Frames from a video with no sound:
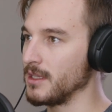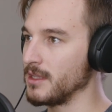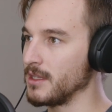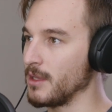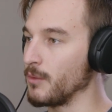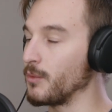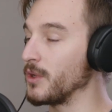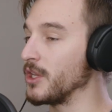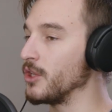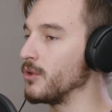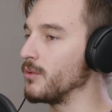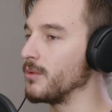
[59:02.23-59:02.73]

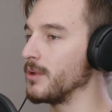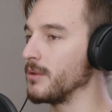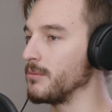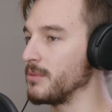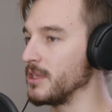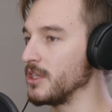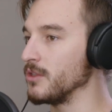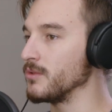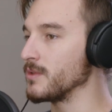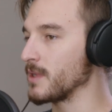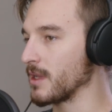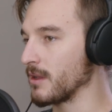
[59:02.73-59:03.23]
that we knew we'd
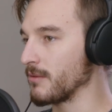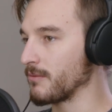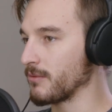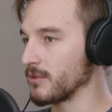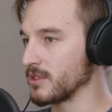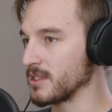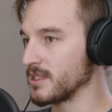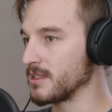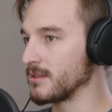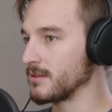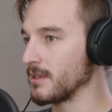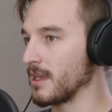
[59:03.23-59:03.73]
be using it for
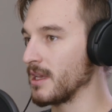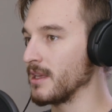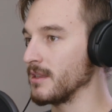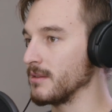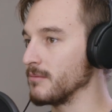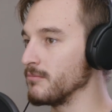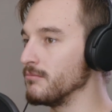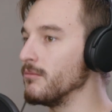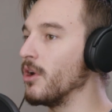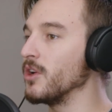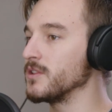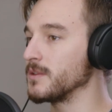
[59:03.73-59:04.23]

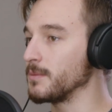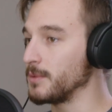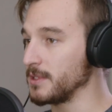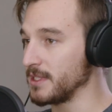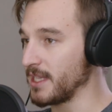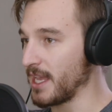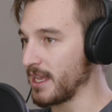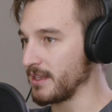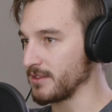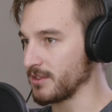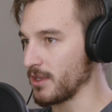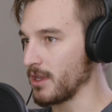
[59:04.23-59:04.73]
multiple days